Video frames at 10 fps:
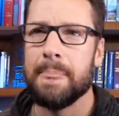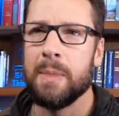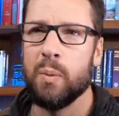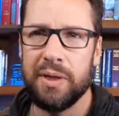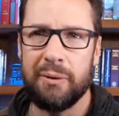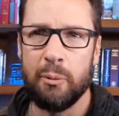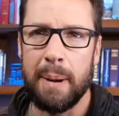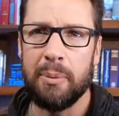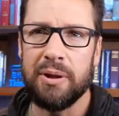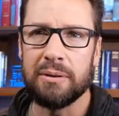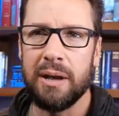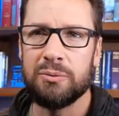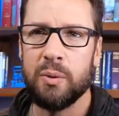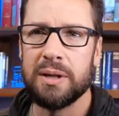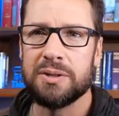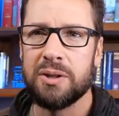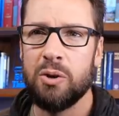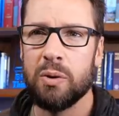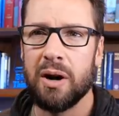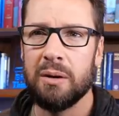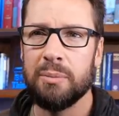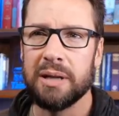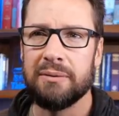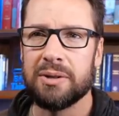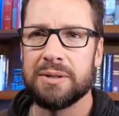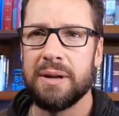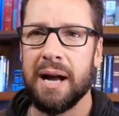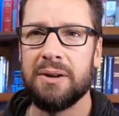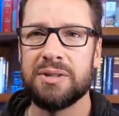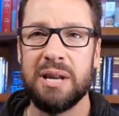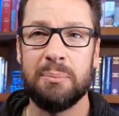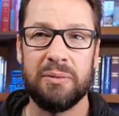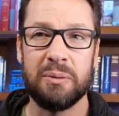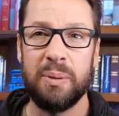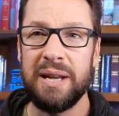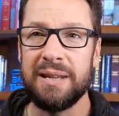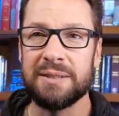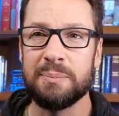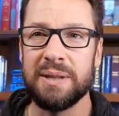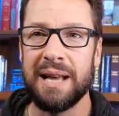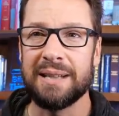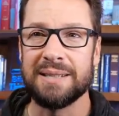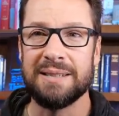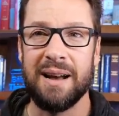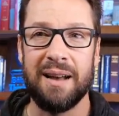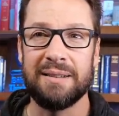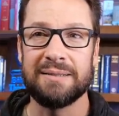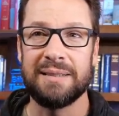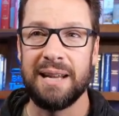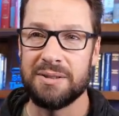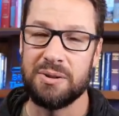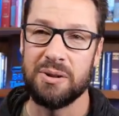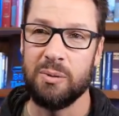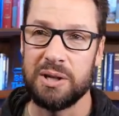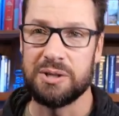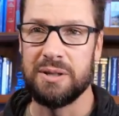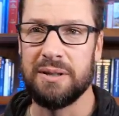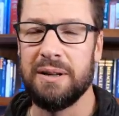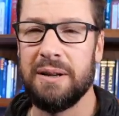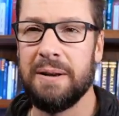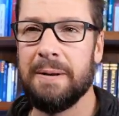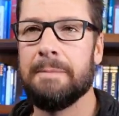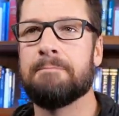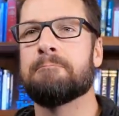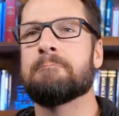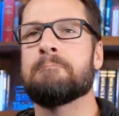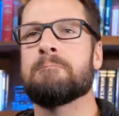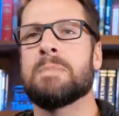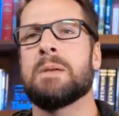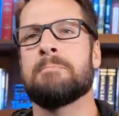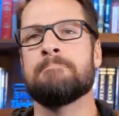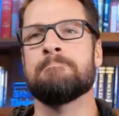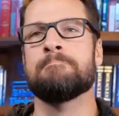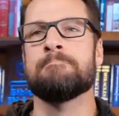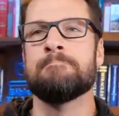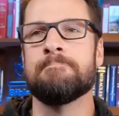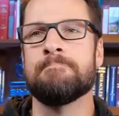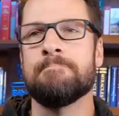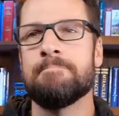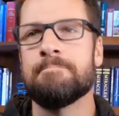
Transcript: will they remember their loved ones who were unbelievers? I understand perfect peace, but that does not answer the question. Hmm.